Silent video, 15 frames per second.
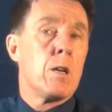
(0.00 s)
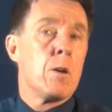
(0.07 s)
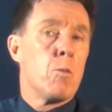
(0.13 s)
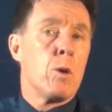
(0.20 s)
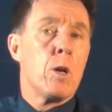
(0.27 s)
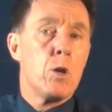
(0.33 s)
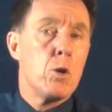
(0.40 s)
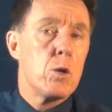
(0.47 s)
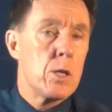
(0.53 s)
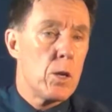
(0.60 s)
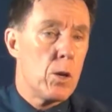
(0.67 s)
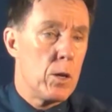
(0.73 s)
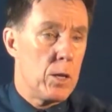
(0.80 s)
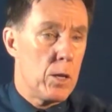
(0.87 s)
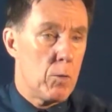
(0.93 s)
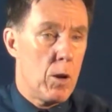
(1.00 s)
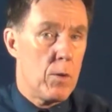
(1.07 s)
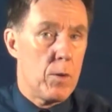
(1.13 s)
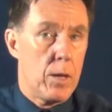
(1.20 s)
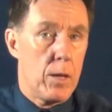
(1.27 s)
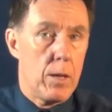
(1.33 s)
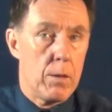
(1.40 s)
We're going to use that idea
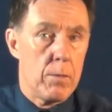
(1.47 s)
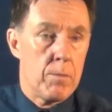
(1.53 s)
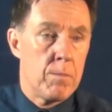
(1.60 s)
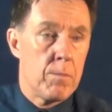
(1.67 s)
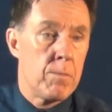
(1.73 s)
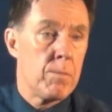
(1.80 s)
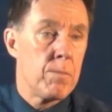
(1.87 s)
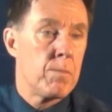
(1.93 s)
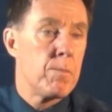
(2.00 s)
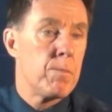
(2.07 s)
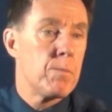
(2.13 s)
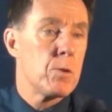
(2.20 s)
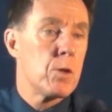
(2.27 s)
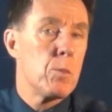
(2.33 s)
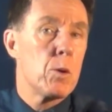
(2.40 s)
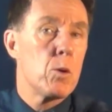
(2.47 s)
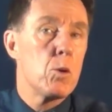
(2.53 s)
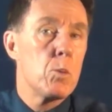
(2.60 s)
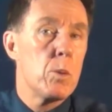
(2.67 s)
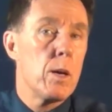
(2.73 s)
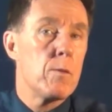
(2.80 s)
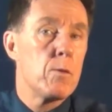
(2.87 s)
over here. So
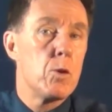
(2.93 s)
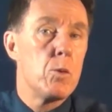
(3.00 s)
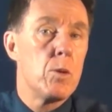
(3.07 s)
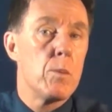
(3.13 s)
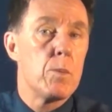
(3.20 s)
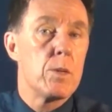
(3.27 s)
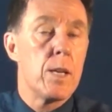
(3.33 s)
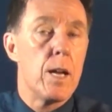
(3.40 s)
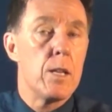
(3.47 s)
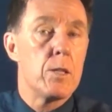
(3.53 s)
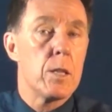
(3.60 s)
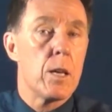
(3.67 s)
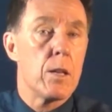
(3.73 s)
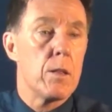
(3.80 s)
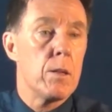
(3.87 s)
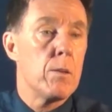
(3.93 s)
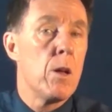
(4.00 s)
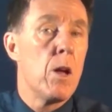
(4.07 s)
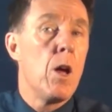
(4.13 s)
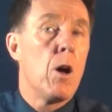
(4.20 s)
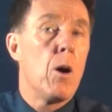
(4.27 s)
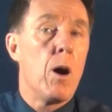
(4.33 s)
because we have two numbers added together,
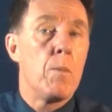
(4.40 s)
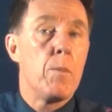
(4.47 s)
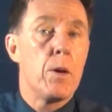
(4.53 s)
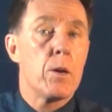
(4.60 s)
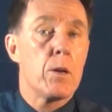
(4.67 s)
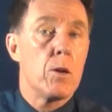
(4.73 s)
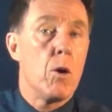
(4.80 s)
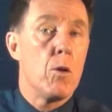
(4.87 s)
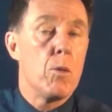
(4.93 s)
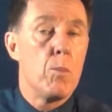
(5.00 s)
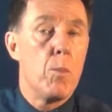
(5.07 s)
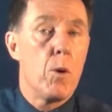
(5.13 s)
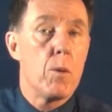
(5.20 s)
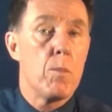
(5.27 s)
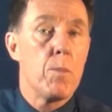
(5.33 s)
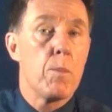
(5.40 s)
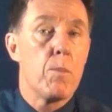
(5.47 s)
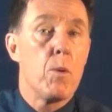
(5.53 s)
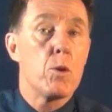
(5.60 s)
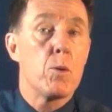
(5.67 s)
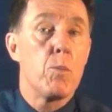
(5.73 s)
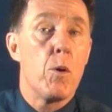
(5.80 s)
I'm now going to, on the bottom,
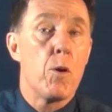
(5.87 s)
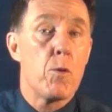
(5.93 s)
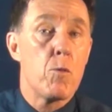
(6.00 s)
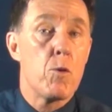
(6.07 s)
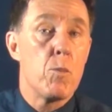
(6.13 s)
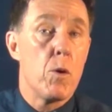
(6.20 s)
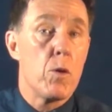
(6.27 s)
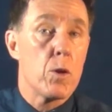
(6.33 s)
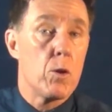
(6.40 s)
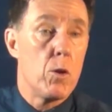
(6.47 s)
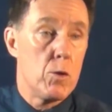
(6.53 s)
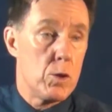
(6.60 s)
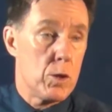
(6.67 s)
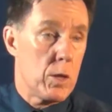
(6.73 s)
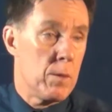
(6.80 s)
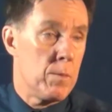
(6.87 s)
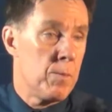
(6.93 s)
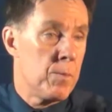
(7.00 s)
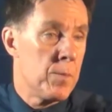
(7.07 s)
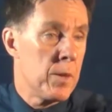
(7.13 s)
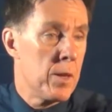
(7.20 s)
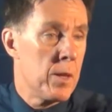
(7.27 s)
multiply through by the conjugate.
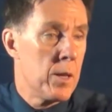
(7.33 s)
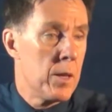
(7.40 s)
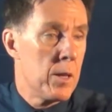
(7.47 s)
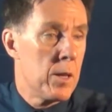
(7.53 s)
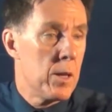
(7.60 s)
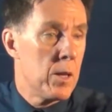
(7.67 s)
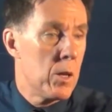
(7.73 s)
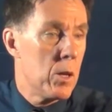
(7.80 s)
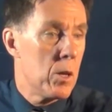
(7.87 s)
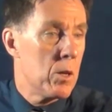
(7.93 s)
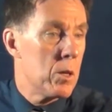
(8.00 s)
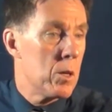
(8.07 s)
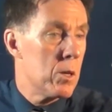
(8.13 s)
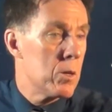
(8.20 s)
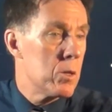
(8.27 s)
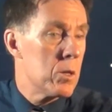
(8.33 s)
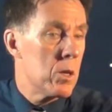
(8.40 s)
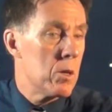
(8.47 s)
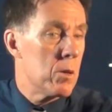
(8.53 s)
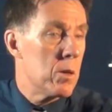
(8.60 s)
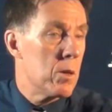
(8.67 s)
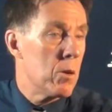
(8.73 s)

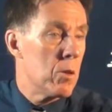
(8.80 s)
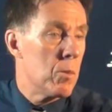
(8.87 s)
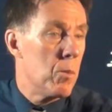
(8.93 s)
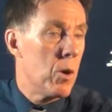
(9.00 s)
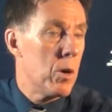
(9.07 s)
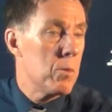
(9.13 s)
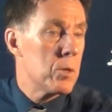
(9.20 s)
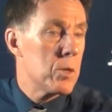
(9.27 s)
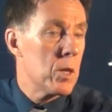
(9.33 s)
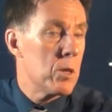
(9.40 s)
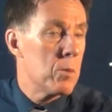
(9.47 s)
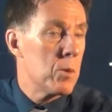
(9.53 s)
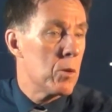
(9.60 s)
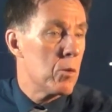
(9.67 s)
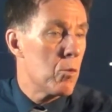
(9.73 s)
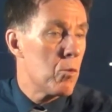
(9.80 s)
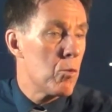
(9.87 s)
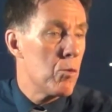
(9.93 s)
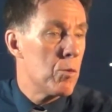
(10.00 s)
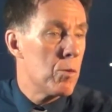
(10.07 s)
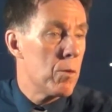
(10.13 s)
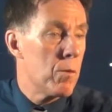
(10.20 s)
So on the bottom it's going to be
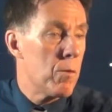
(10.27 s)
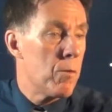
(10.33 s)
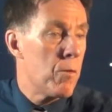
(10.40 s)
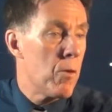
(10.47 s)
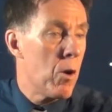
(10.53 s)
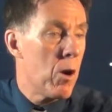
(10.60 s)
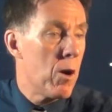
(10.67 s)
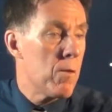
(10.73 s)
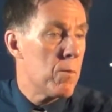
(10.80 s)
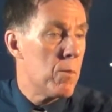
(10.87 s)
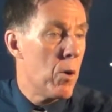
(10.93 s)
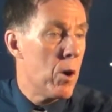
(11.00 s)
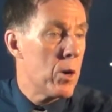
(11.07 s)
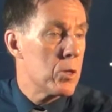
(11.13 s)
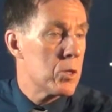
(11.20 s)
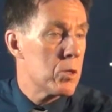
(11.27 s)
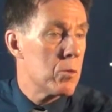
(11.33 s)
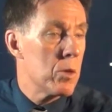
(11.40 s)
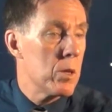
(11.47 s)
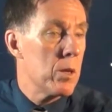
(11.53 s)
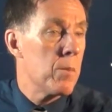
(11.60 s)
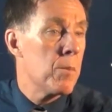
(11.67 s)
root 5 minus
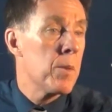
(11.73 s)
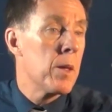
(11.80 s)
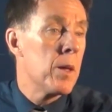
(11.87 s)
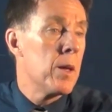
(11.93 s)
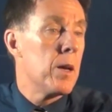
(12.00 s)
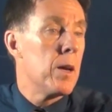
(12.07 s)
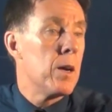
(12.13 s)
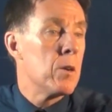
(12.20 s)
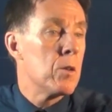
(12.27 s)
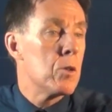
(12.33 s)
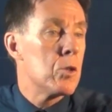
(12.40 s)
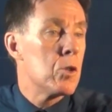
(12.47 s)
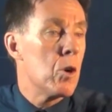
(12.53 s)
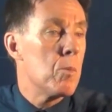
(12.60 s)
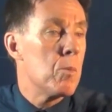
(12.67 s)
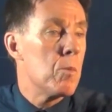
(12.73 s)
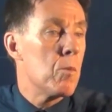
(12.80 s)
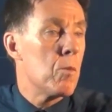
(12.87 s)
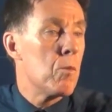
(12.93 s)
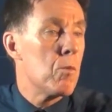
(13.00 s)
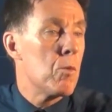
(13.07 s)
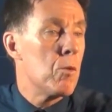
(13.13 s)
3, and on the top,
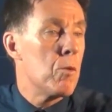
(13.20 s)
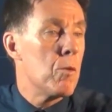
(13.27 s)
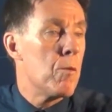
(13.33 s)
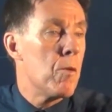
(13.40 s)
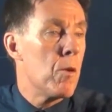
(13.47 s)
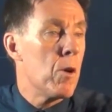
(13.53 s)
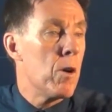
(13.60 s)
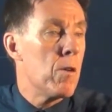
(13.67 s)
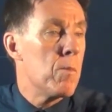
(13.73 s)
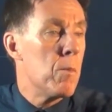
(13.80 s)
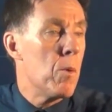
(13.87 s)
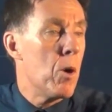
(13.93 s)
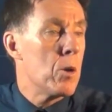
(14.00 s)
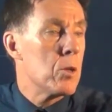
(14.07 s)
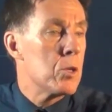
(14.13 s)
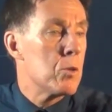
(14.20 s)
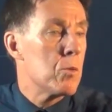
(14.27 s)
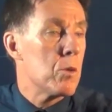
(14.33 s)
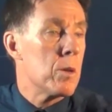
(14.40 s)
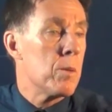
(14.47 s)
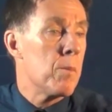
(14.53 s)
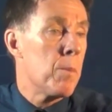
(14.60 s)
root 5 minus 3.